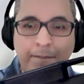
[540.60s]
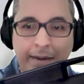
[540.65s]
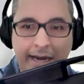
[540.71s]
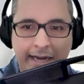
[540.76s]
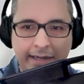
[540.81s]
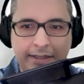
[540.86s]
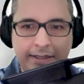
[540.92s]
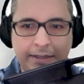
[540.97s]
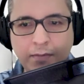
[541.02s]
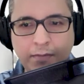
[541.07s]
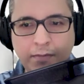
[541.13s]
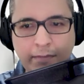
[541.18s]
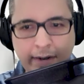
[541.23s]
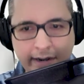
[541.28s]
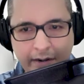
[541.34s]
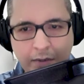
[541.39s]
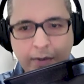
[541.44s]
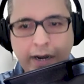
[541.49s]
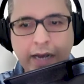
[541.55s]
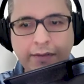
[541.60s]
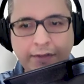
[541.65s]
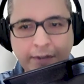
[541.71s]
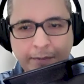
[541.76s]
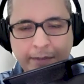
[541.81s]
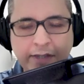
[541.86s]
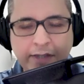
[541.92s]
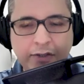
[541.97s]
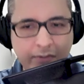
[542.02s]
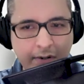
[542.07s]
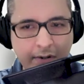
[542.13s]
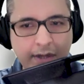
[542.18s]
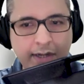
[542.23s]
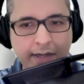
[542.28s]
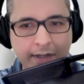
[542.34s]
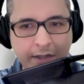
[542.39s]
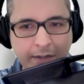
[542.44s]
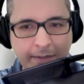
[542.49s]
But my wife speaks really good